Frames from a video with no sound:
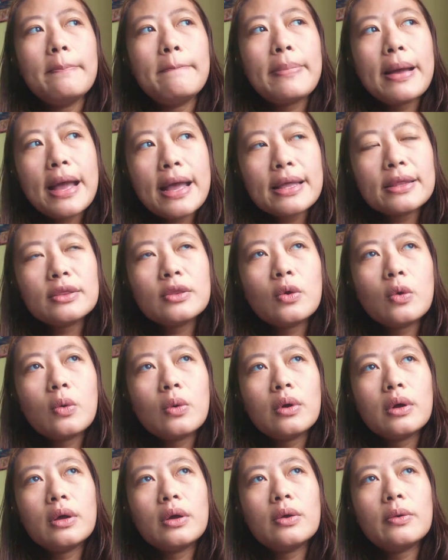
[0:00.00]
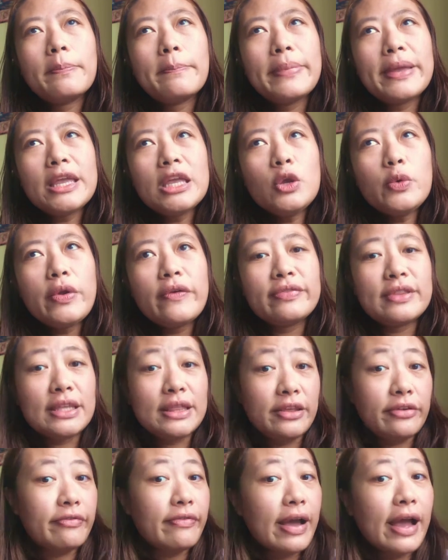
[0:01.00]
But being with the
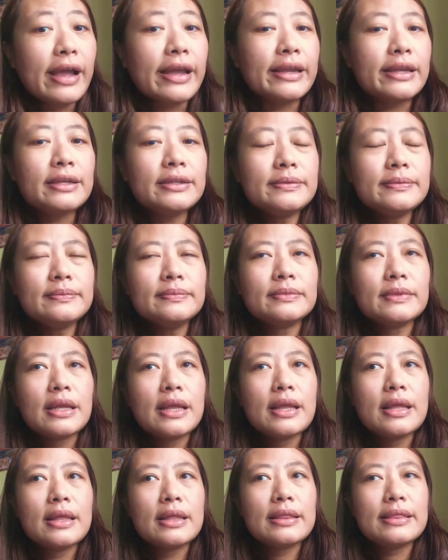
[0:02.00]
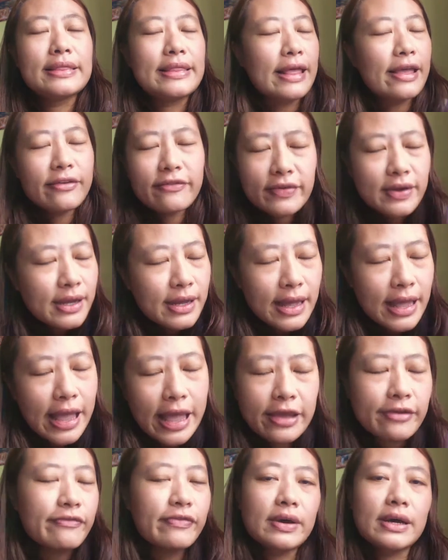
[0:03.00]
divine never
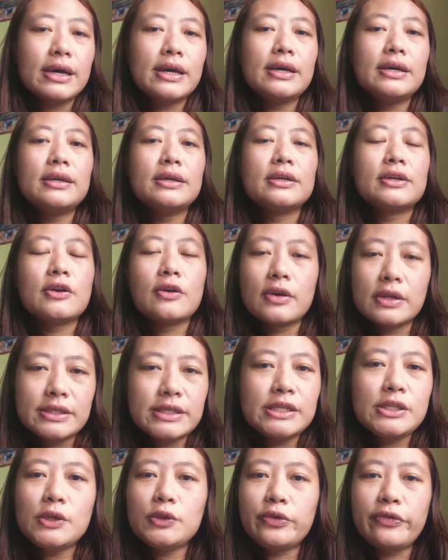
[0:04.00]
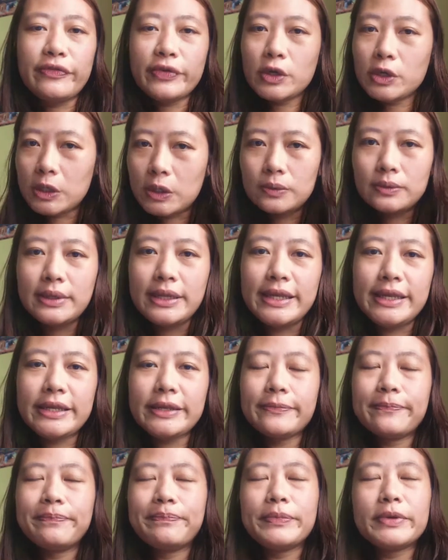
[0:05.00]
ever causes you to feel lonely
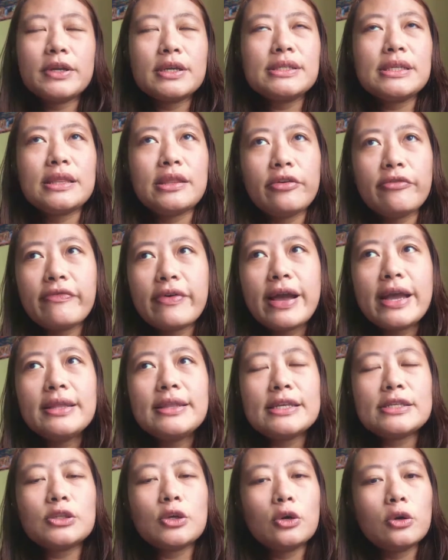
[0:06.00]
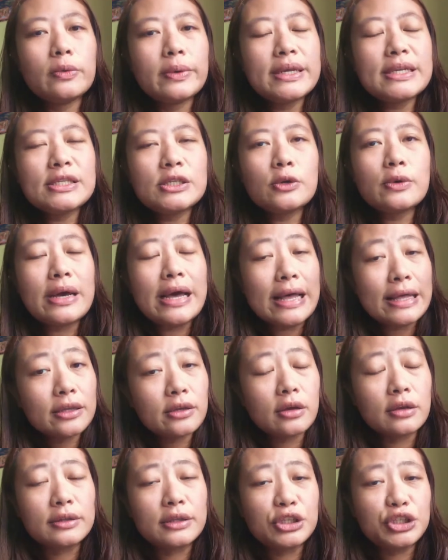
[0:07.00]
because the divine is always so
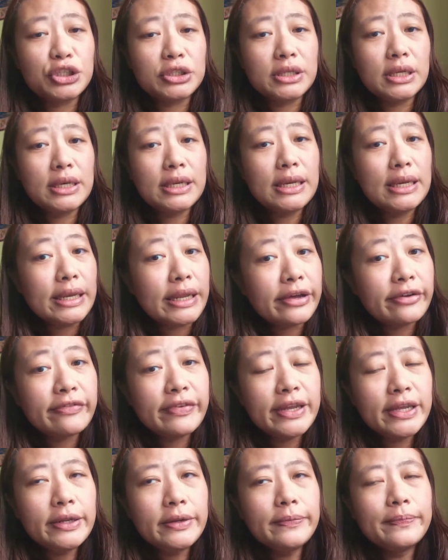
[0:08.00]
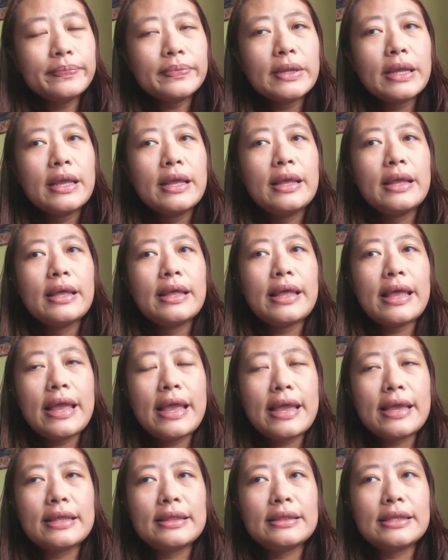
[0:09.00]
unconditionally loving
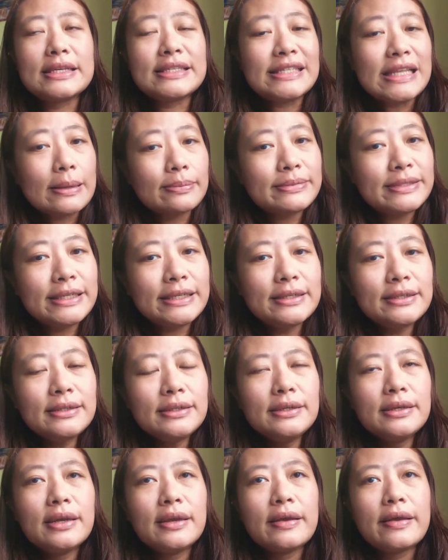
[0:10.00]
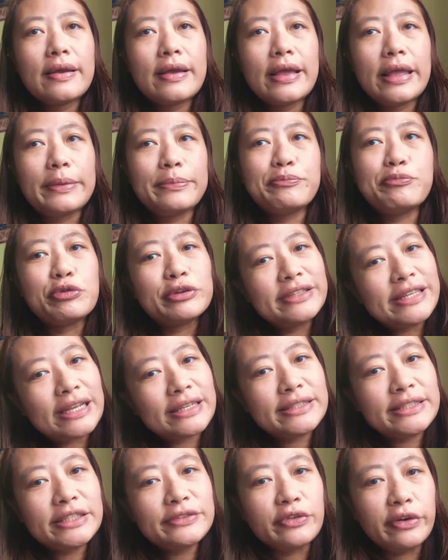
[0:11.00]
and accepting and
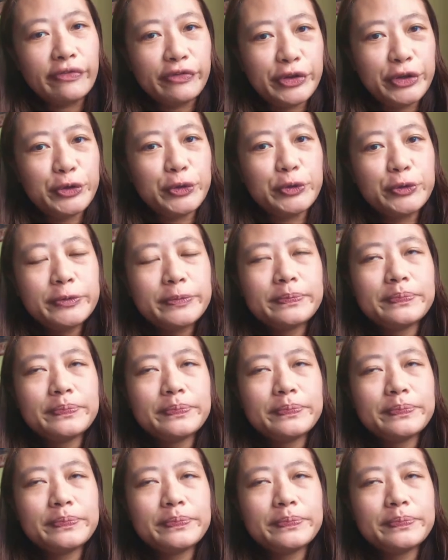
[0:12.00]
protective of you.